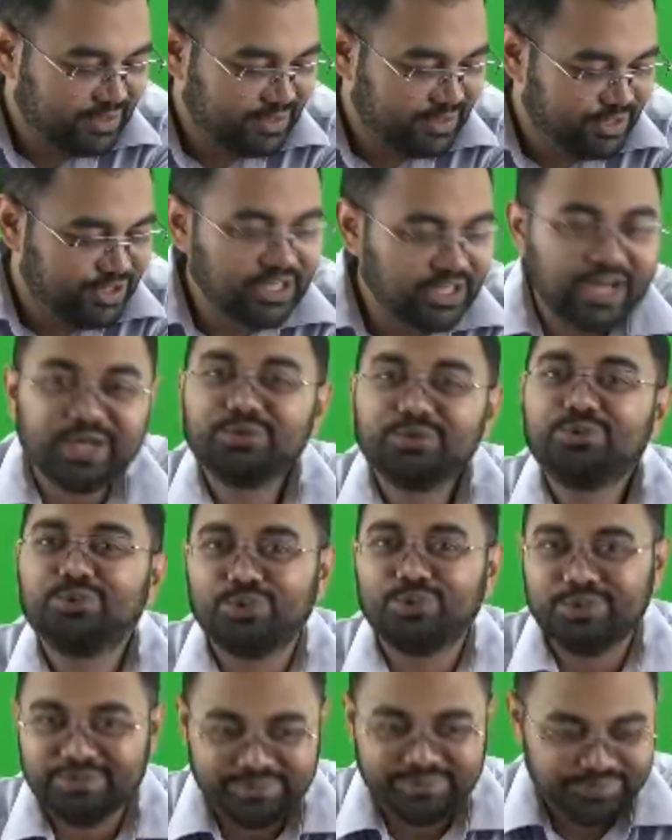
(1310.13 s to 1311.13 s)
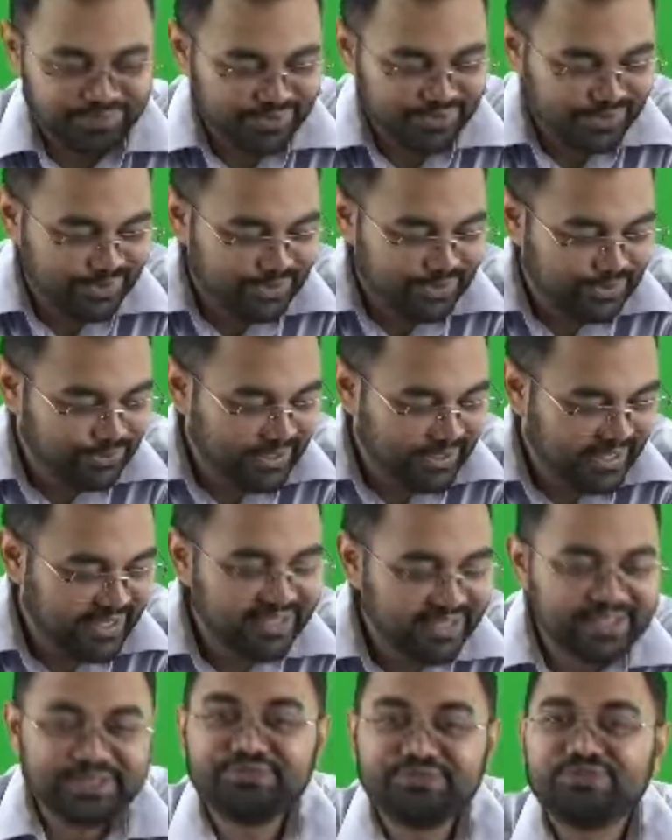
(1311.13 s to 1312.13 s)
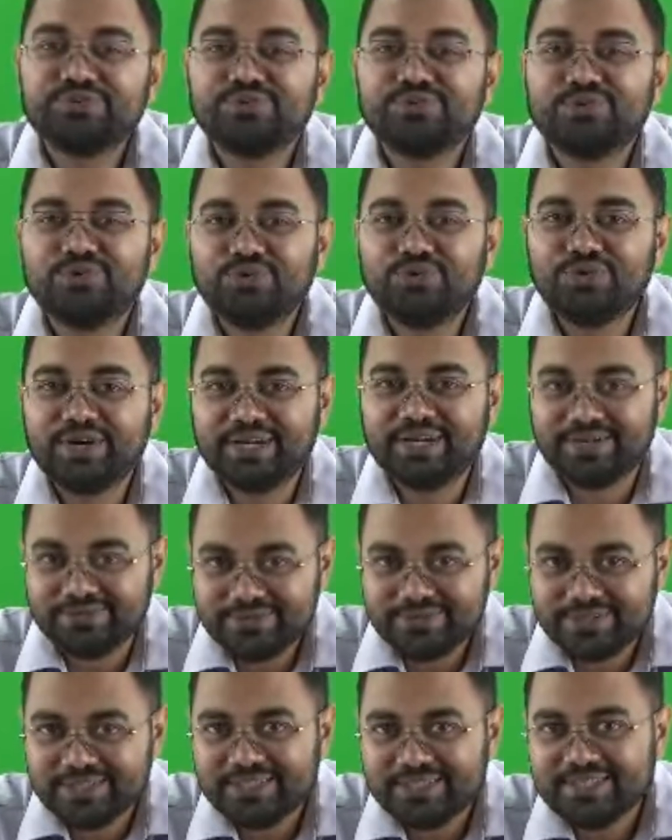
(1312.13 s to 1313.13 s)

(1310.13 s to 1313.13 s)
Charcoal. Today, if you go around,